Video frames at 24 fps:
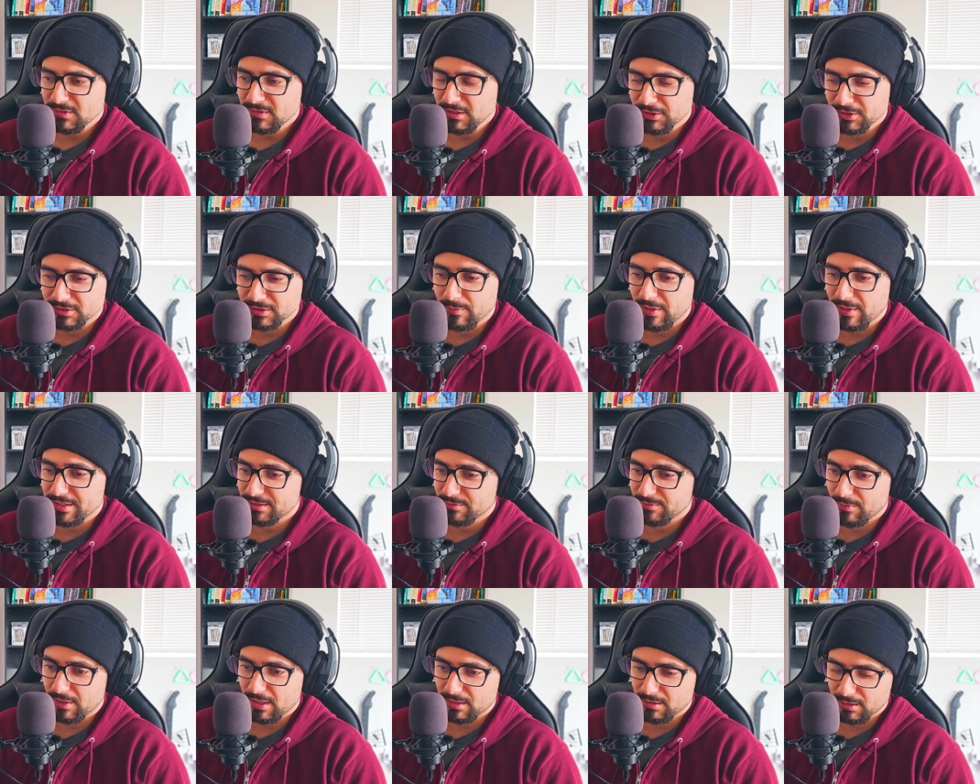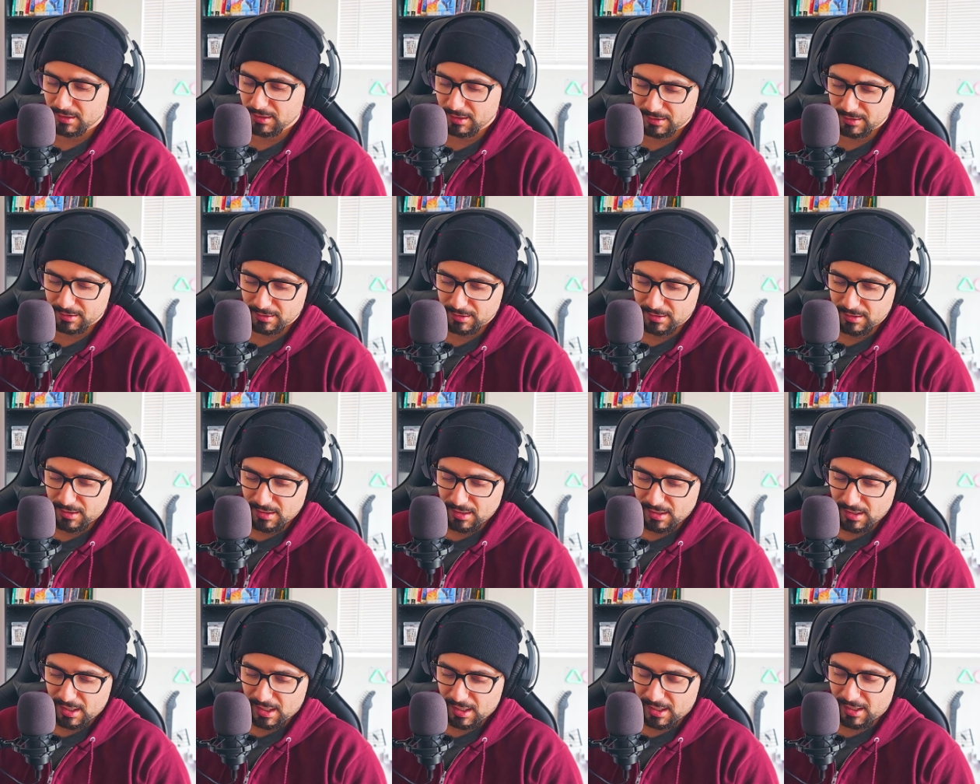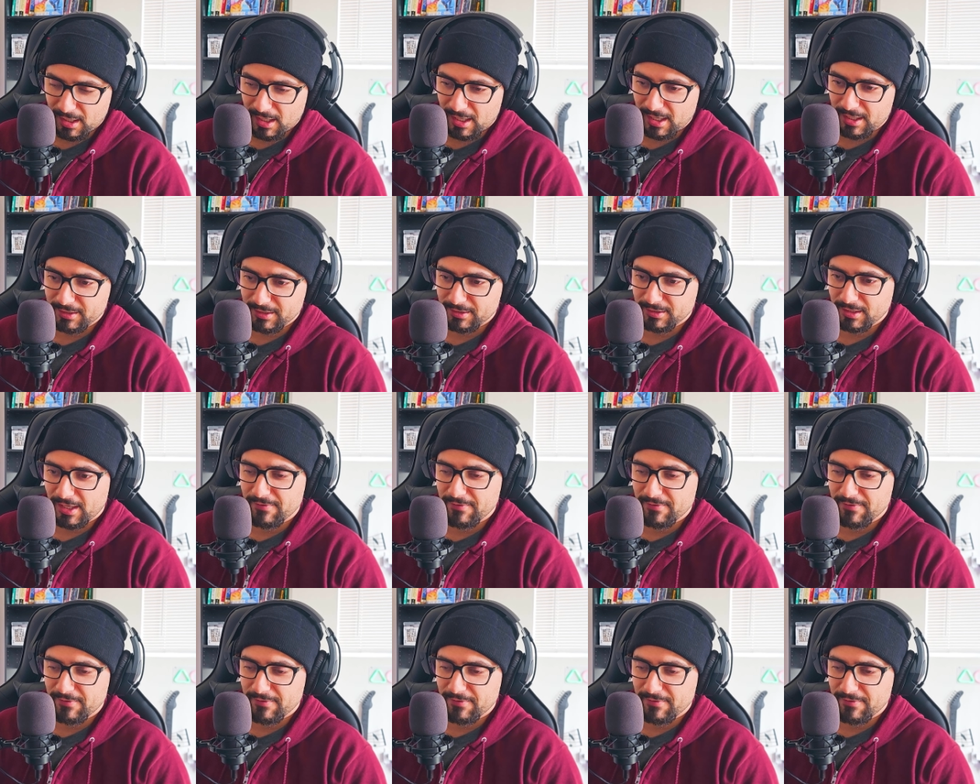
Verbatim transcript: which is amazing, man. Like I,